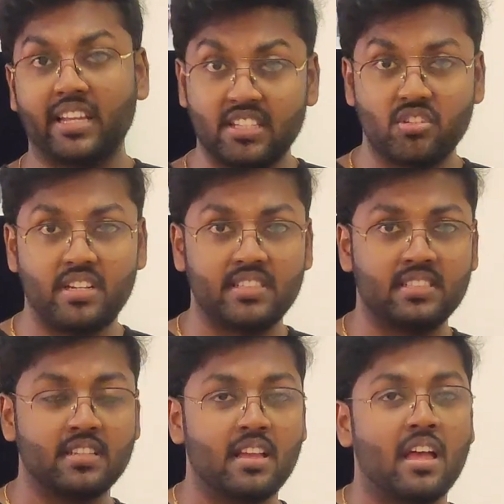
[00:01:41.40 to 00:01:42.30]
injuries,
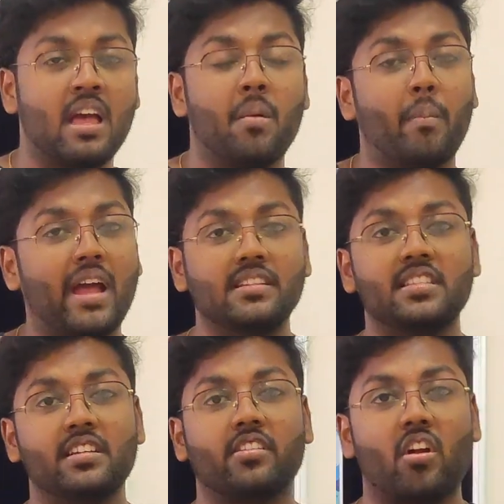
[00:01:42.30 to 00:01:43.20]

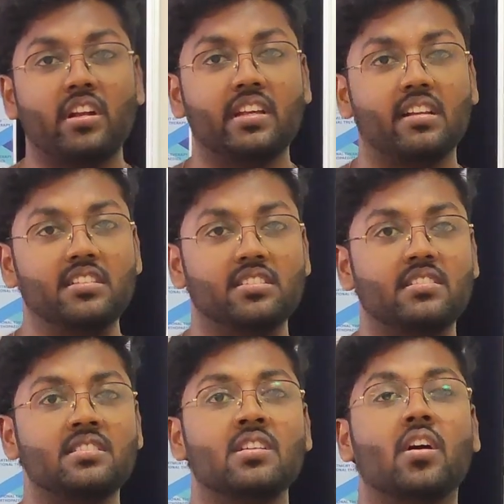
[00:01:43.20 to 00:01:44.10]
managing chronic
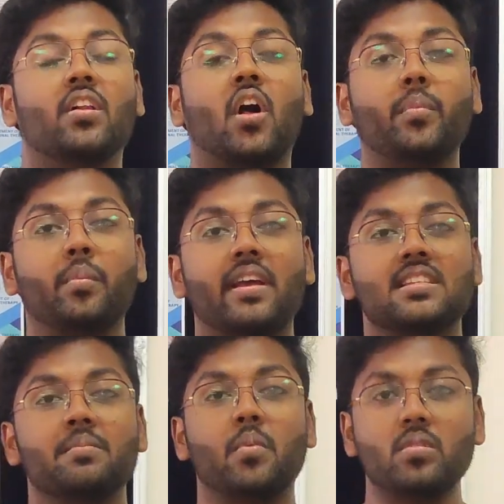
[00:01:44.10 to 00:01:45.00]
conditions, or
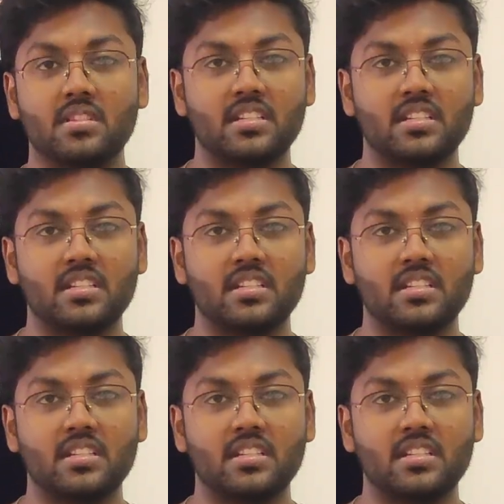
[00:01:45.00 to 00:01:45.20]
optimizing